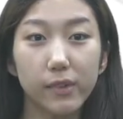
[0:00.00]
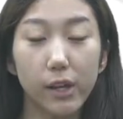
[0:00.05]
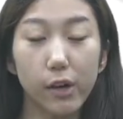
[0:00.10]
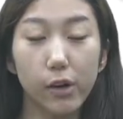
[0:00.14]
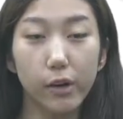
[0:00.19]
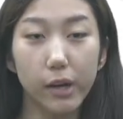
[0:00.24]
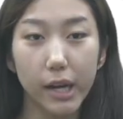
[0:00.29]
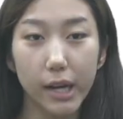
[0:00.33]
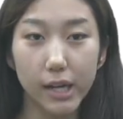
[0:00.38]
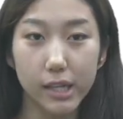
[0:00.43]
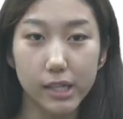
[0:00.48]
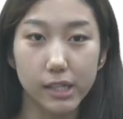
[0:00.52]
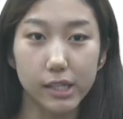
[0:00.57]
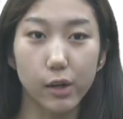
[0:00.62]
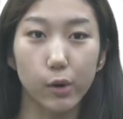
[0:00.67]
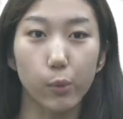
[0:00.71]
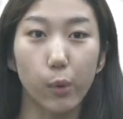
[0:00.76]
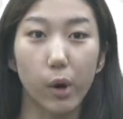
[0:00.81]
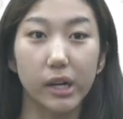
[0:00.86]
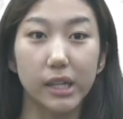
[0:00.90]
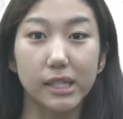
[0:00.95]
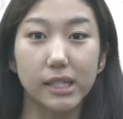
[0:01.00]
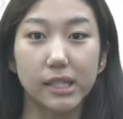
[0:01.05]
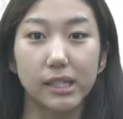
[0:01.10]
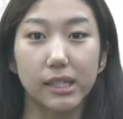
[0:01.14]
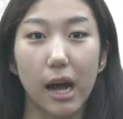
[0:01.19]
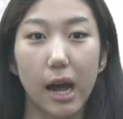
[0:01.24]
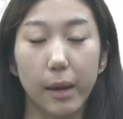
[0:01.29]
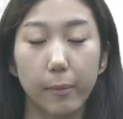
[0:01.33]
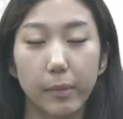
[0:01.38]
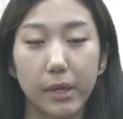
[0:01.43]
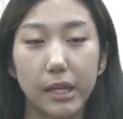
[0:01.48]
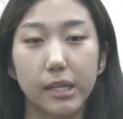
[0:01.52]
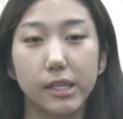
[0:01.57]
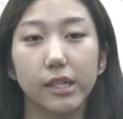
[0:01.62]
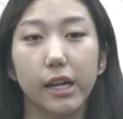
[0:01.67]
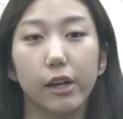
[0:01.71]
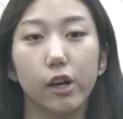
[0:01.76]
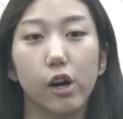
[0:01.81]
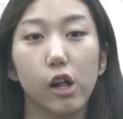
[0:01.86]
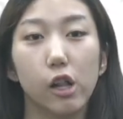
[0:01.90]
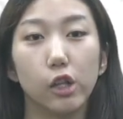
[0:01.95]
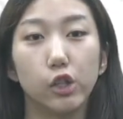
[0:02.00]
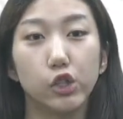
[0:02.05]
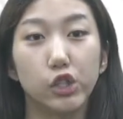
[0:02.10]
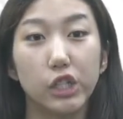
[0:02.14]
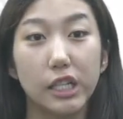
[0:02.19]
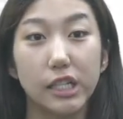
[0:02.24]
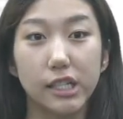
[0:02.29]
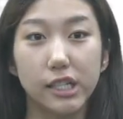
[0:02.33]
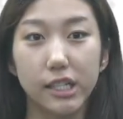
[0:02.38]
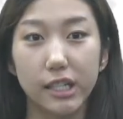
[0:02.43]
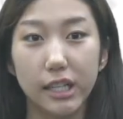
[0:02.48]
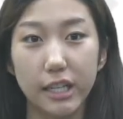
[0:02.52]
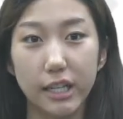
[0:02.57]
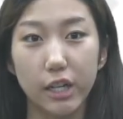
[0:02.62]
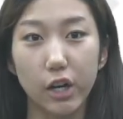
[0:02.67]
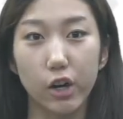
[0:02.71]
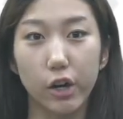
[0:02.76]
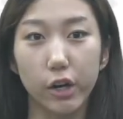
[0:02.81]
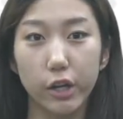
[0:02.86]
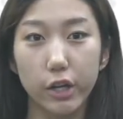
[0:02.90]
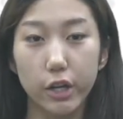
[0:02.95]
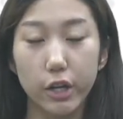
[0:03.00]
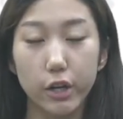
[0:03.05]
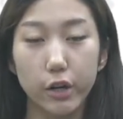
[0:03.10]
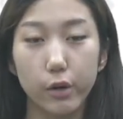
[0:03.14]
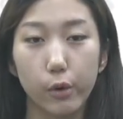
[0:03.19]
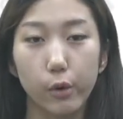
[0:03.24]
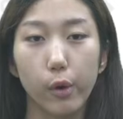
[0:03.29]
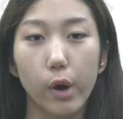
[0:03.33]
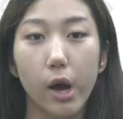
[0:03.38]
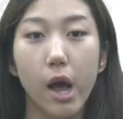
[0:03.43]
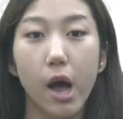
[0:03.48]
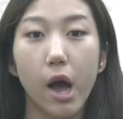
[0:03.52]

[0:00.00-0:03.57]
Okay, so what is an IB Psychology's ERQ?